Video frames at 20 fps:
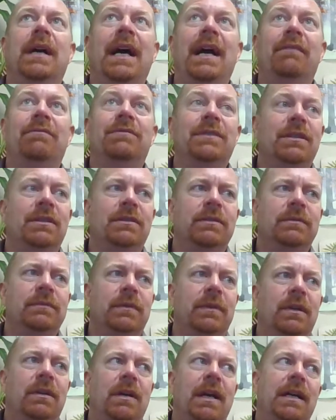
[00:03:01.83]
have
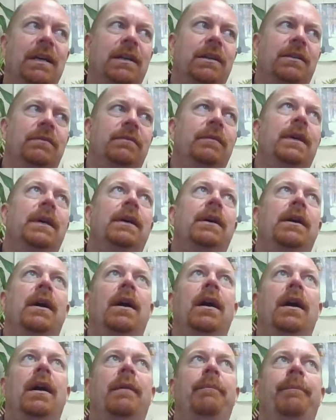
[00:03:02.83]
I could
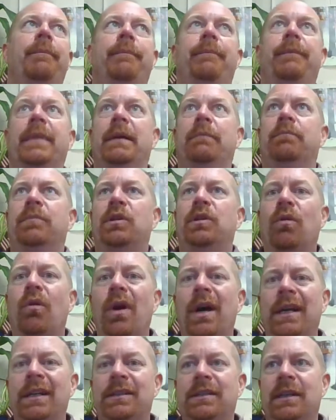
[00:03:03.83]

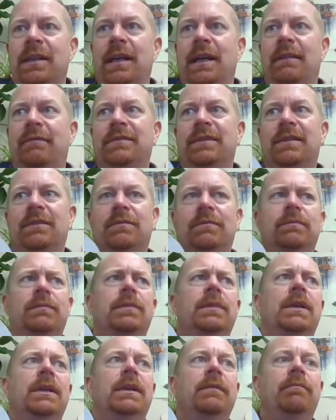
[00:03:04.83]
employ to have little
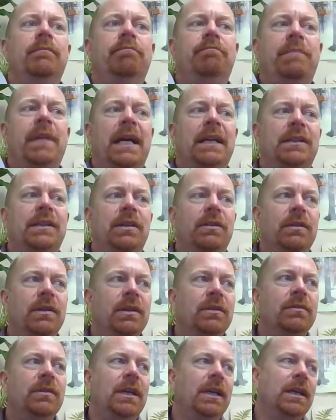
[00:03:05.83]

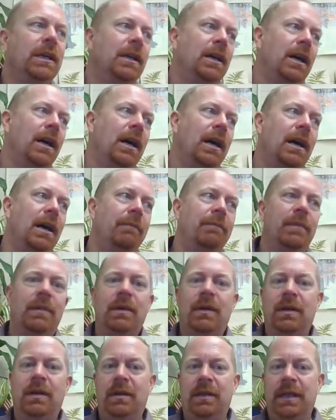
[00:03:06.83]
bacterial
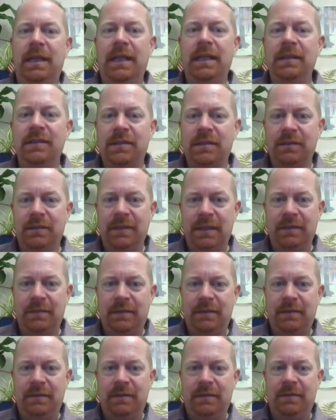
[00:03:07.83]

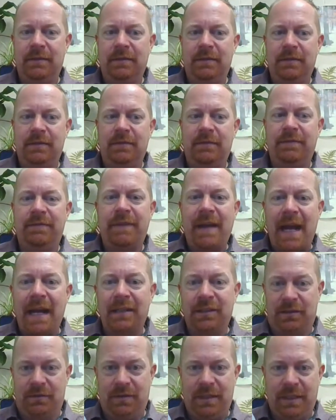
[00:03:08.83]
insulin
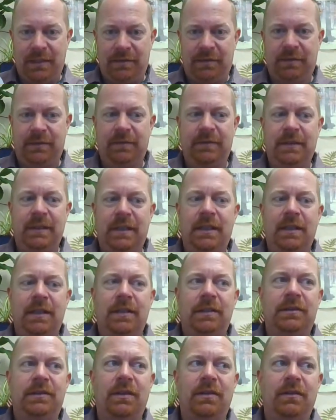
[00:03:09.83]
factories.
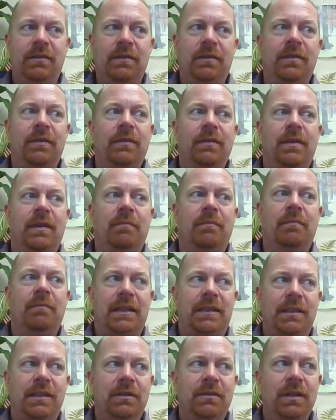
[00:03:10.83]
So the
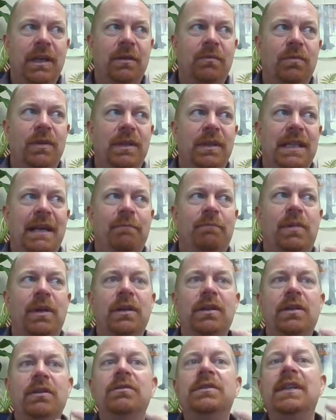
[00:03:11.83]
bacteria would then
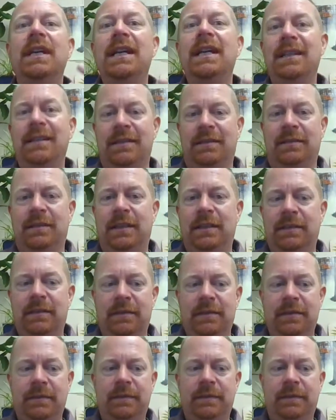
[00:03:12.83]
produce insulin